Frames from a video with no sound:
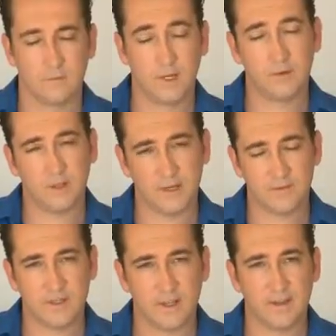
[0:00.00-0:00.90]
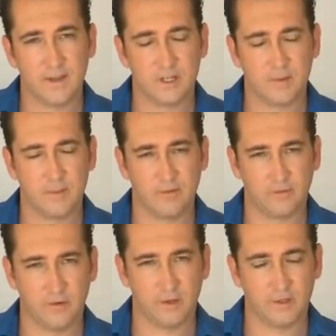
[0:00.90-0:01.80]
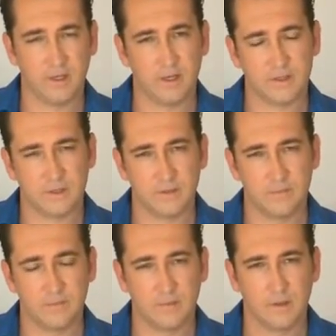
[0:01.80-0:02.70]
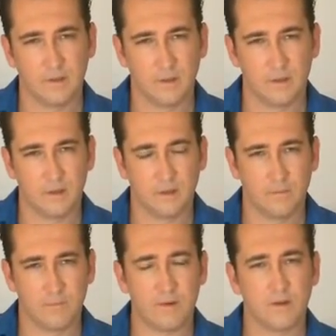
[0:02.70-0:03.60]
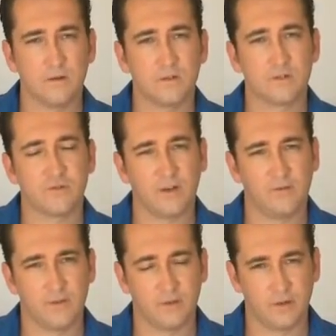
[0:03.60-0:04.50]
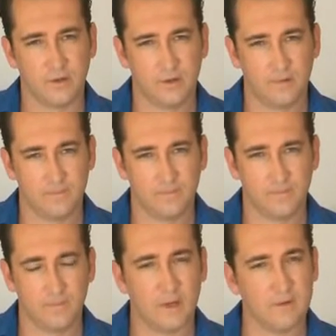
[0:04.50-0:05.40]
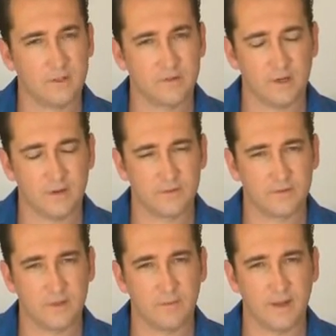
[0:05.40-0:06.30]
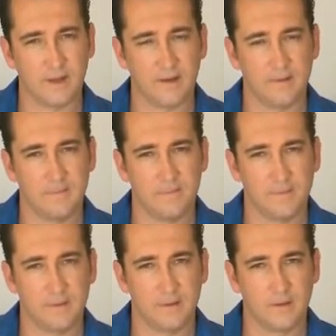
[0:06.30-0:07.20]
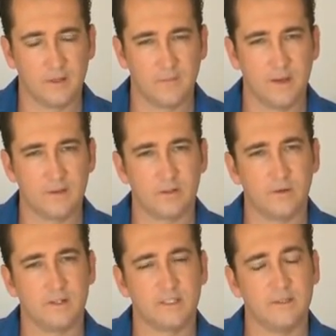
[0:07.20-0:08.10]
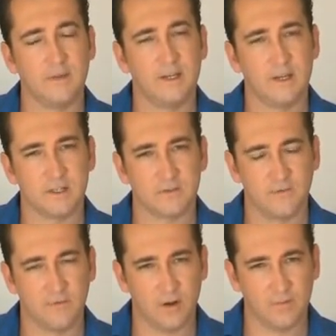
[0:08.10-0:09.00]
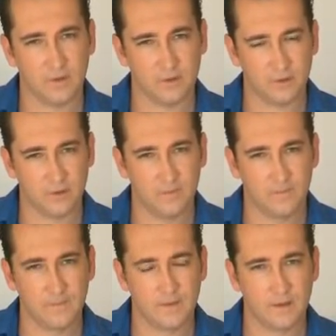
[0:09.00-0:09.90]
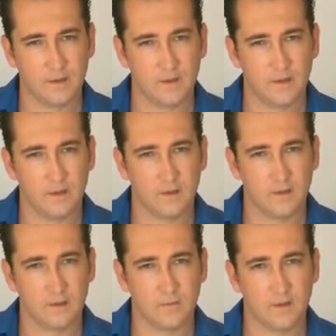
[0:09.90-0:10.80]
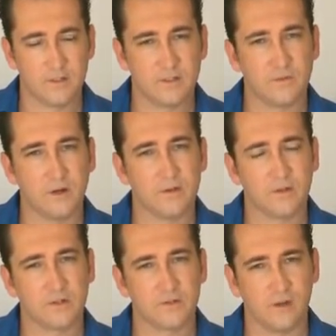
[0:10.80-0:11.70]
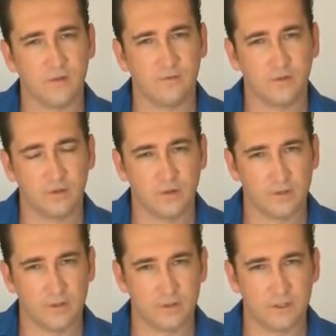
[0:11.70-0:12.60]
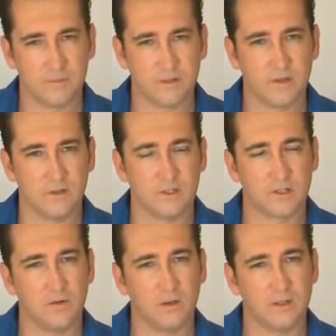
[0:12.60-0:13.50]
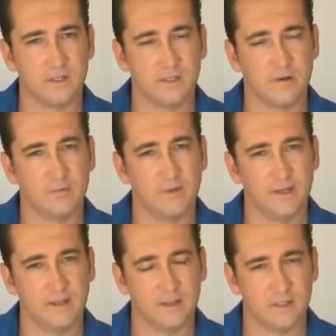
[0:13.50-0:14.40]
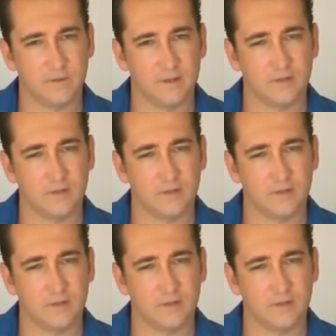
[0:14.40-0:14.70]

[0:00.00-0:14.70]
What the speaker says: People have said that to me before, yes. But we all strive for the good. No one strives for the bad. The bad is always limiting us from the good. The reasons why we all strive for goodness is because its qualities are appealing to our